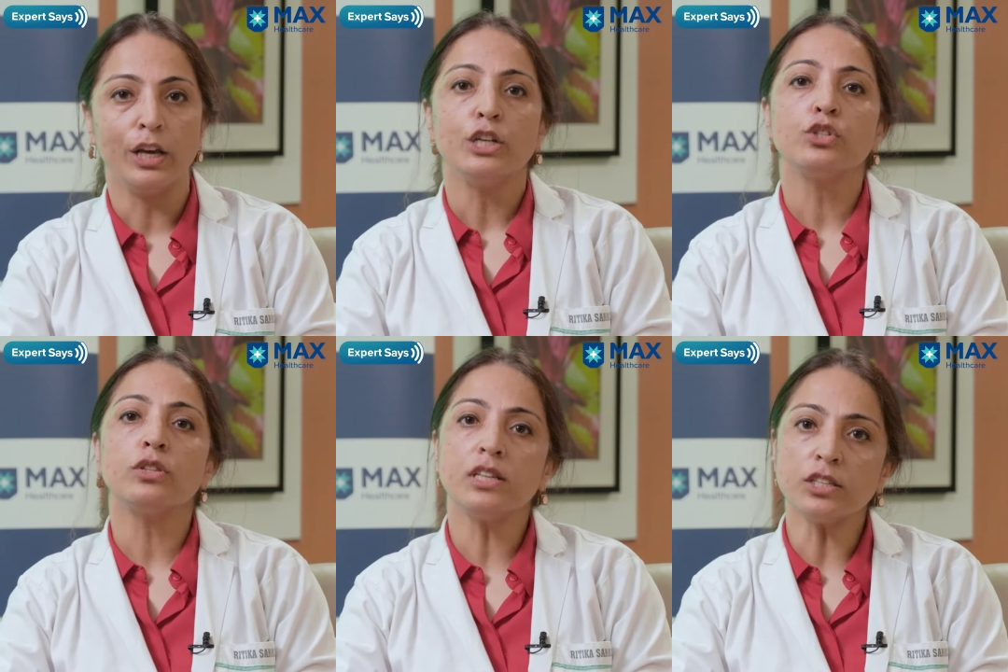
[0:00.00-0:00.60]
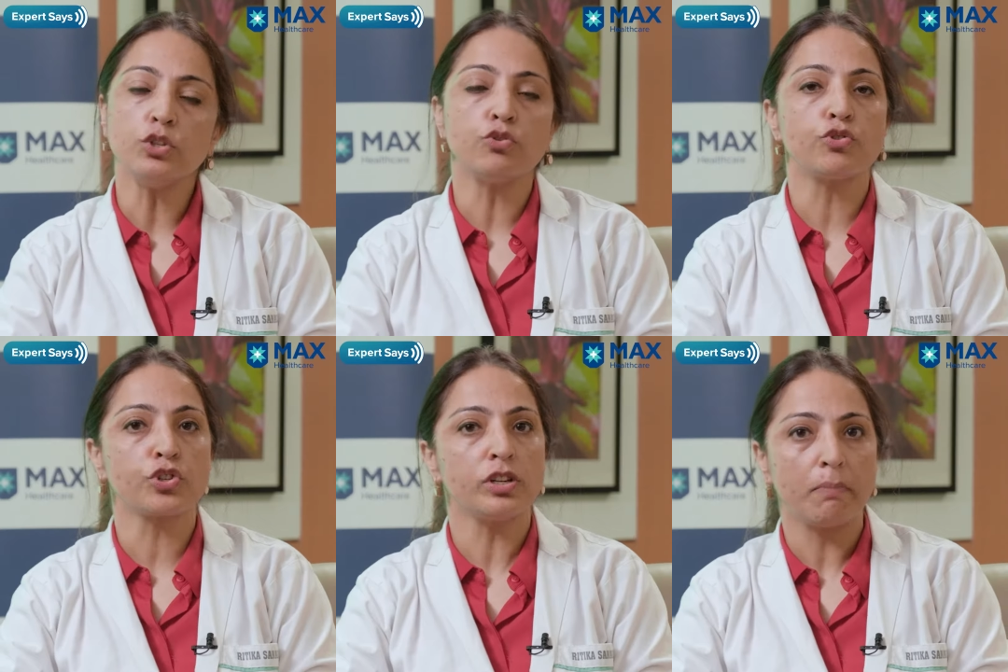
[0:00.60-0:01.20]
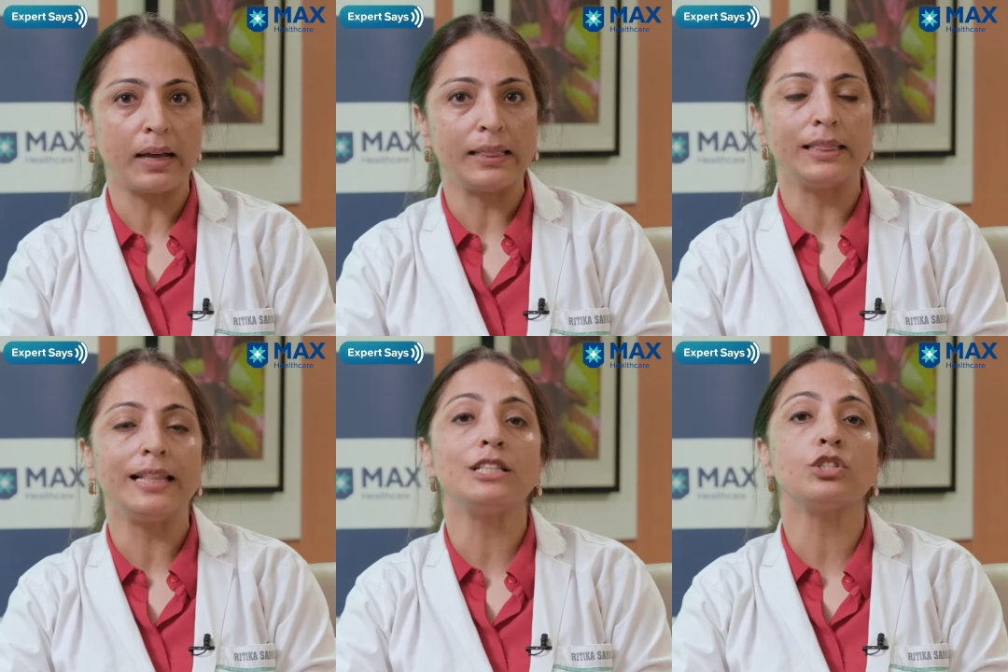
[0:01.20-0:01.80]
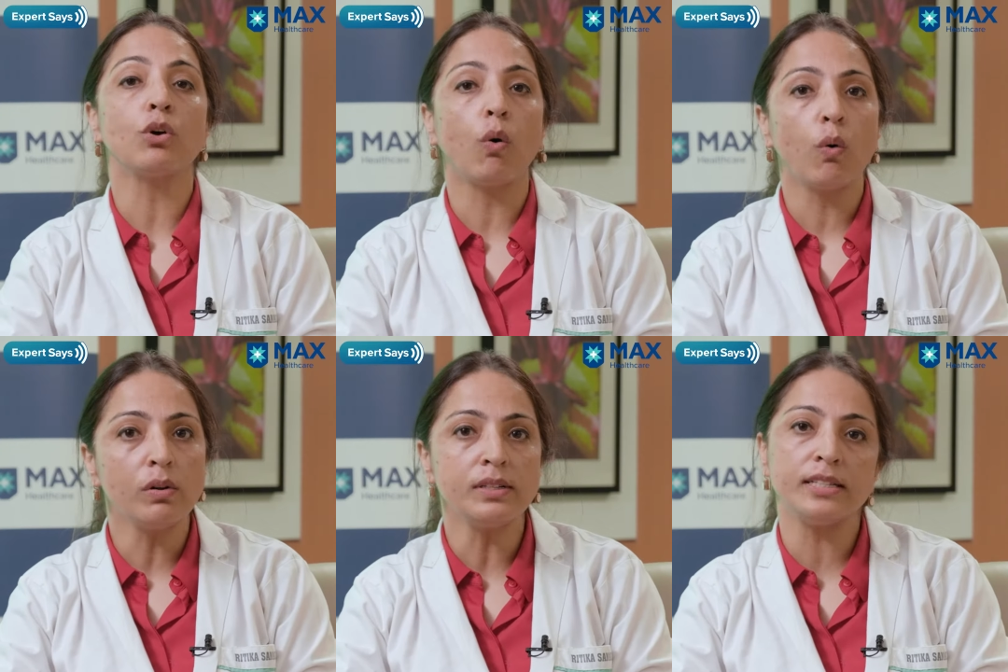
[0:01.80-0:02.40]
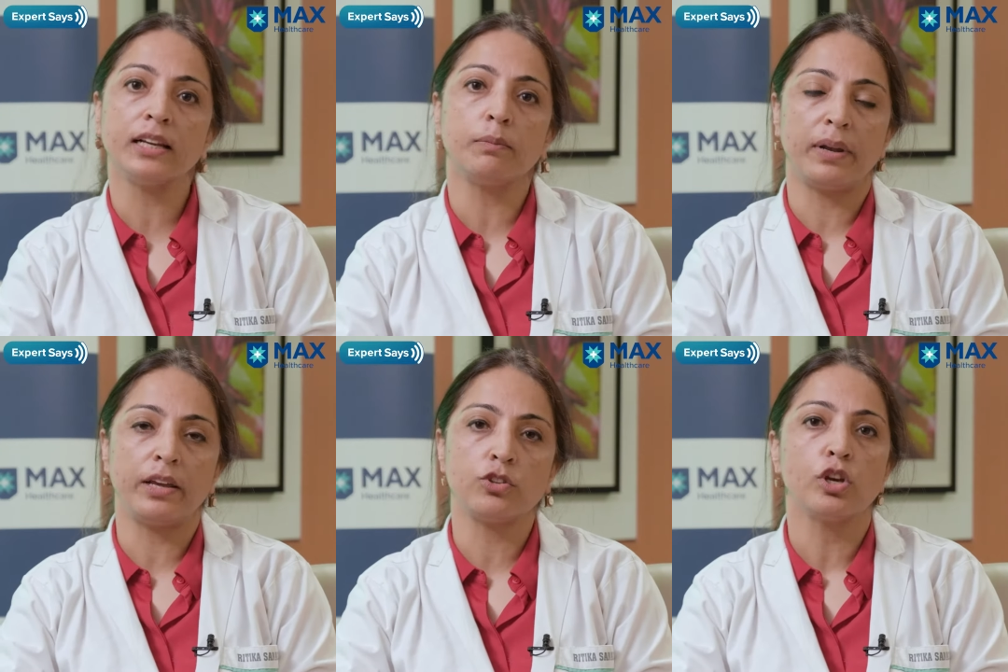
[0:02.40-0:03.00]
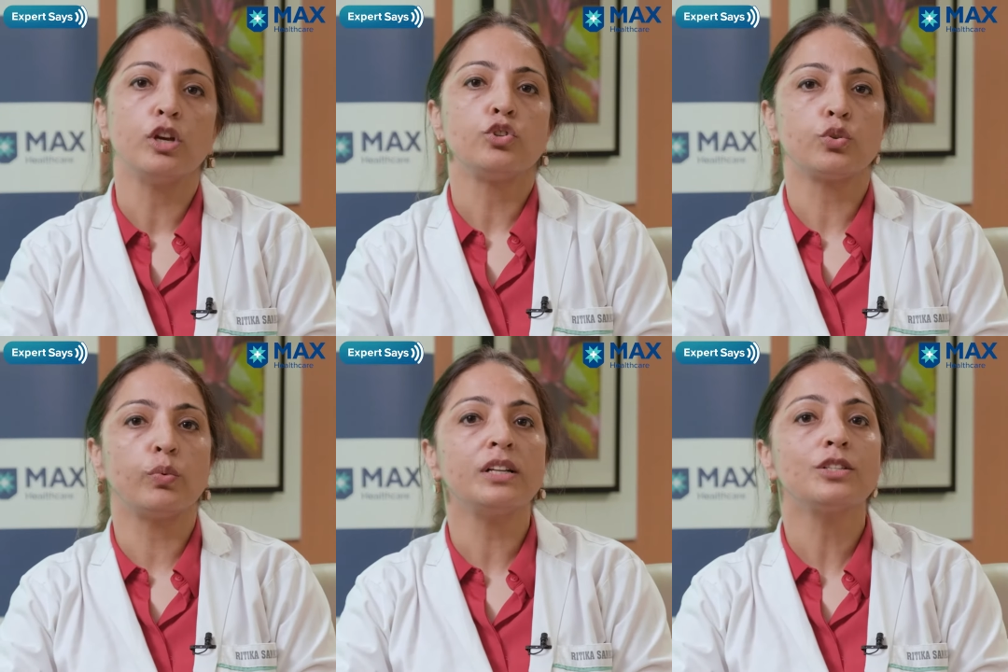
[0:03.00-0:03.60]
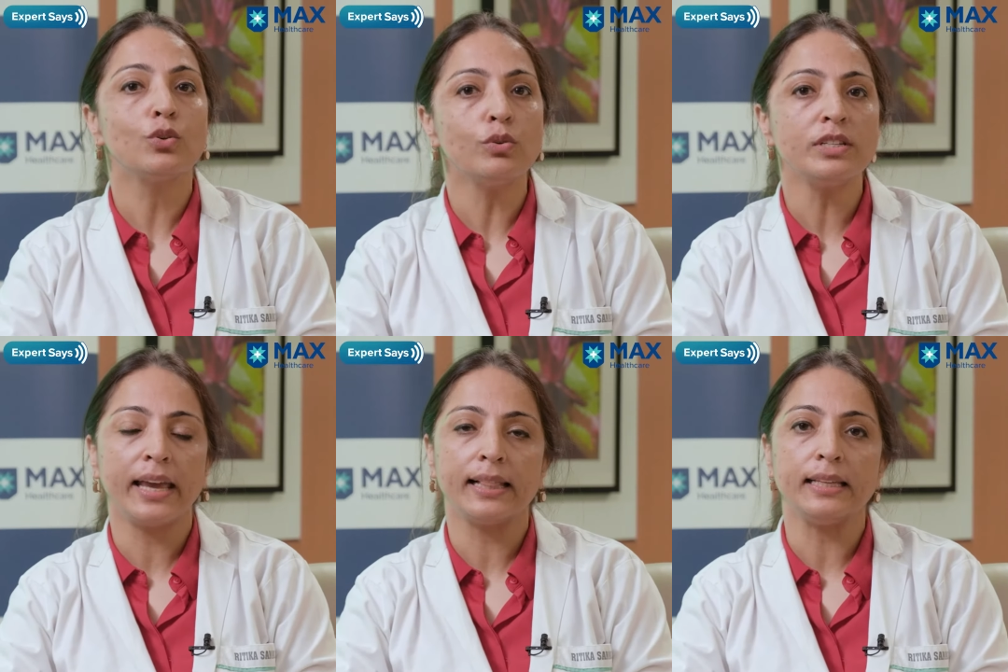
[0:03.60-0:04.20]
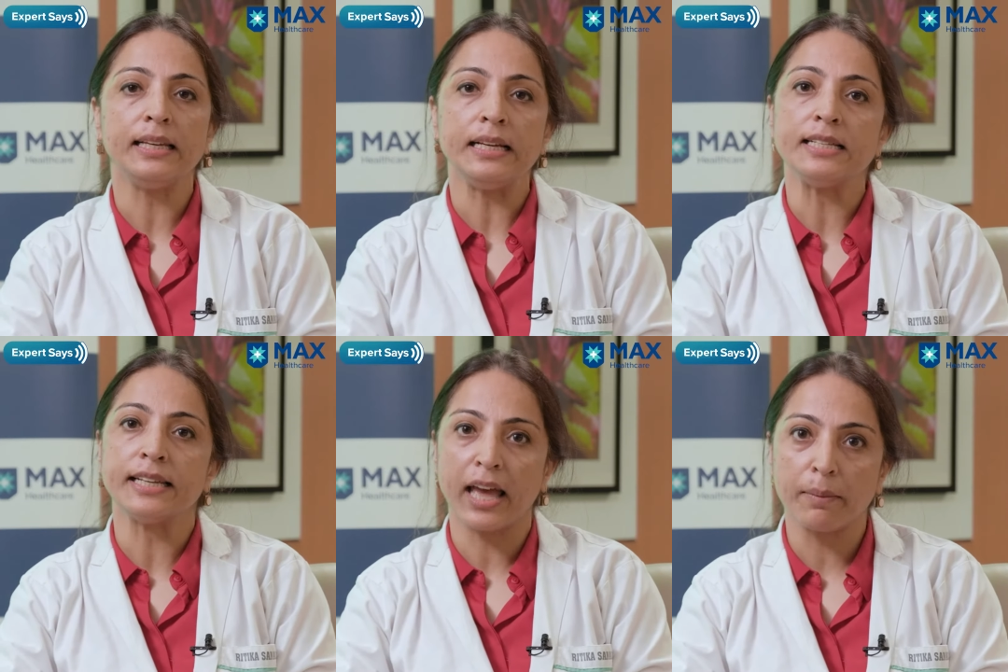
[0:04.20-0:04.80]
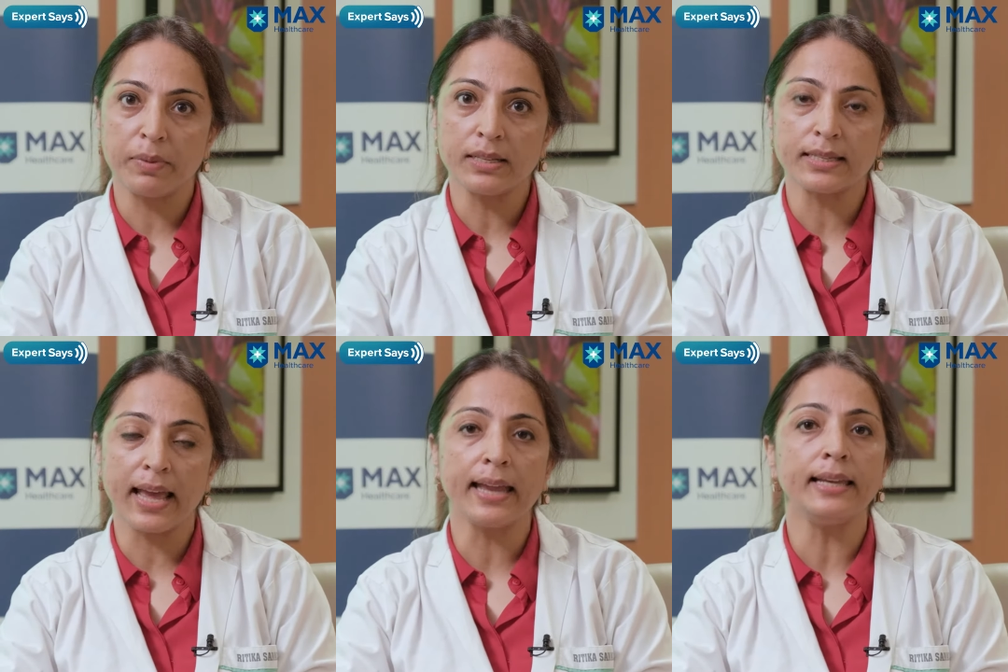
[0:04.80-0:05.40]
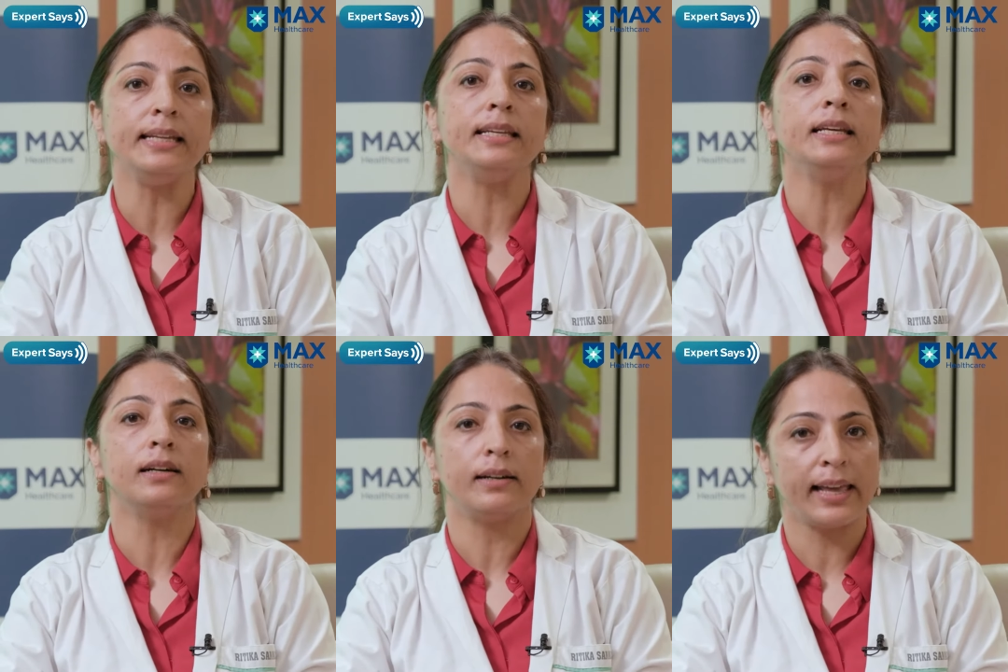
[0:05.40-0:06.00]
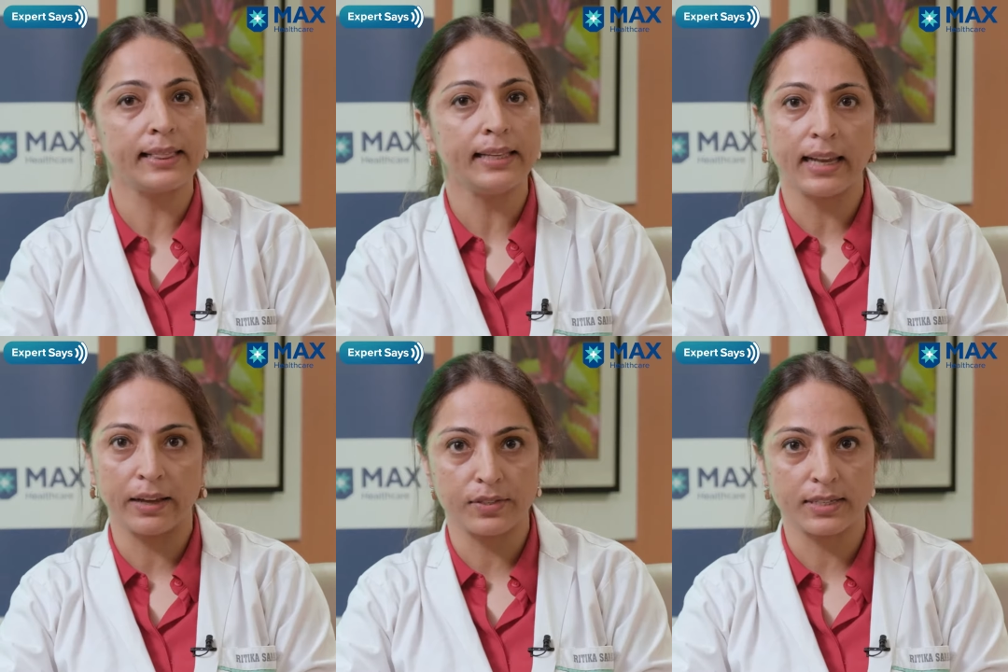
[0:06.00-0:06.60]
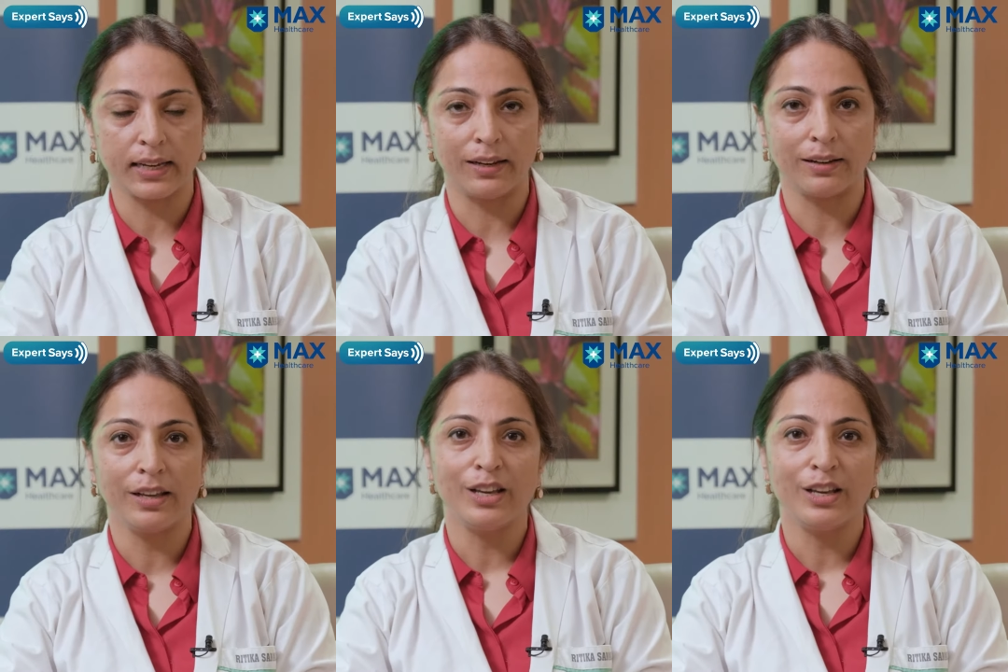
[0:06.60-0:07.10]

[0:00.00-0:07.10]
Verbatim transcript: So, this Nutrition Month, let's all take a pledge towards good, healthy eating habits and leading a healthy lifestyle.